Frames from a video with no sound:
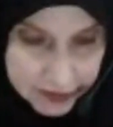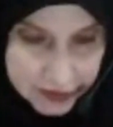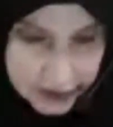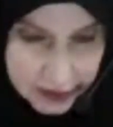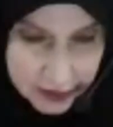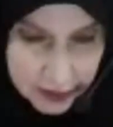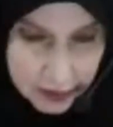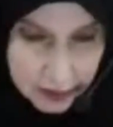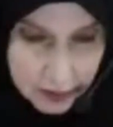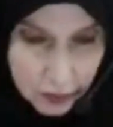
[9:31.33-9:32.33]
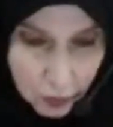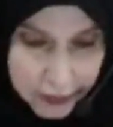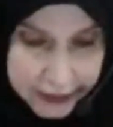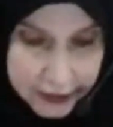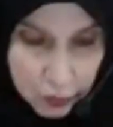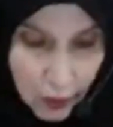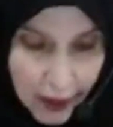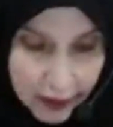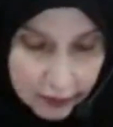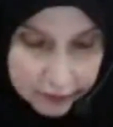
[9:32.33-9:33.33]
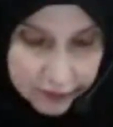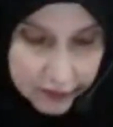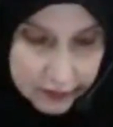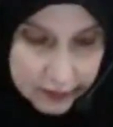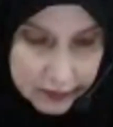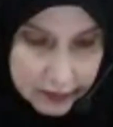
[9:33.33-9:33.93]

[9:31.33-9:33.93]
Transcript: And this is in week 12.